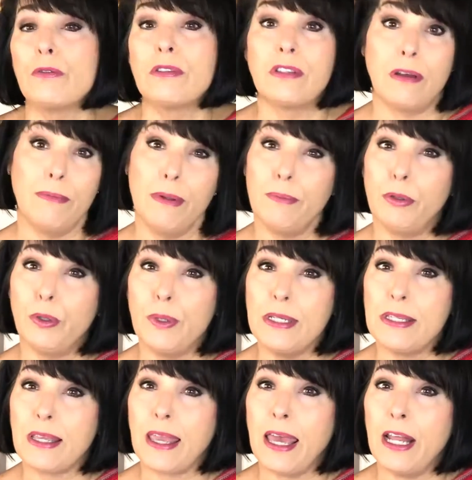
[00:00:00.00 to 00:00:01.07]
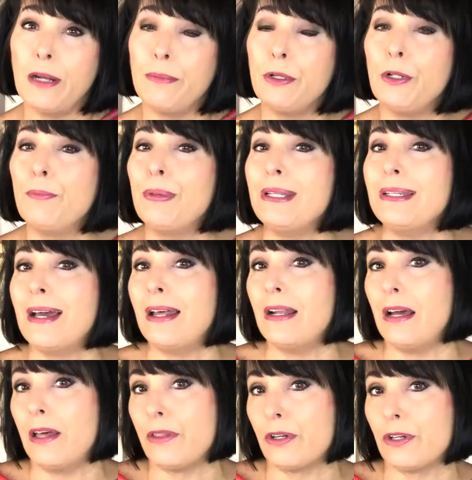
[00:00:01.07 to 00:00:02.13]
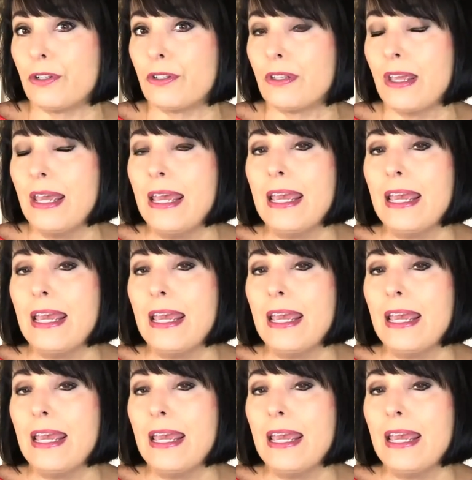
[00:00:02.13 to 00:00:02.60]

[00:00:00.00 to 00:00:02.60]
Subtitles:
some employees accountable but not others.